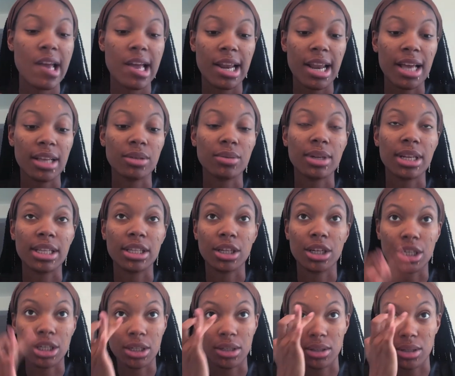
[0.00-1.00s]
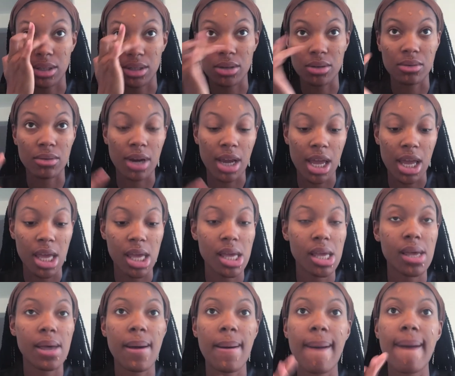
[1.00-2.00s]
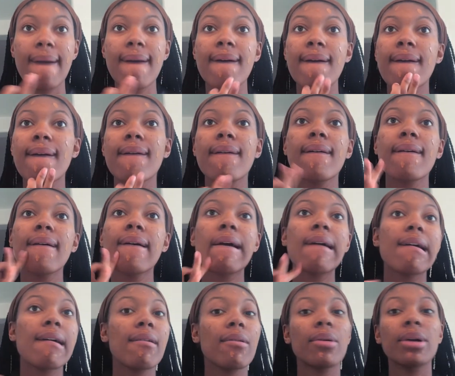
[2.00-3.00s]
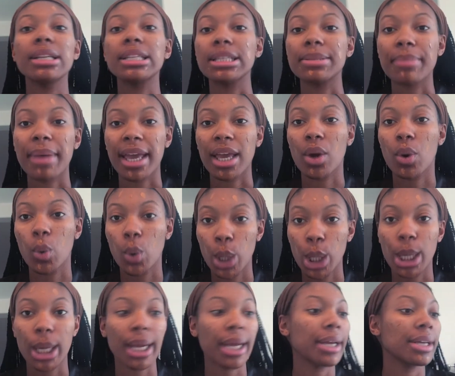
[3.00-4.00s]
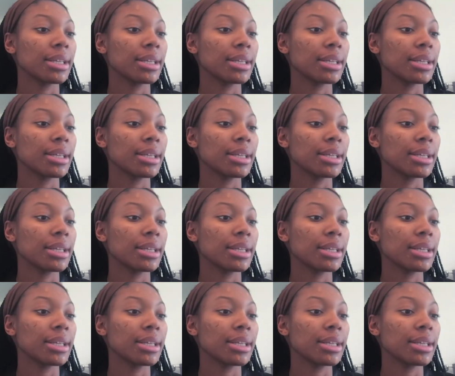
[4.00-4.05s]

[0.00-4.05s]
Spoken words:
That's what us girls do, right? We just make it work.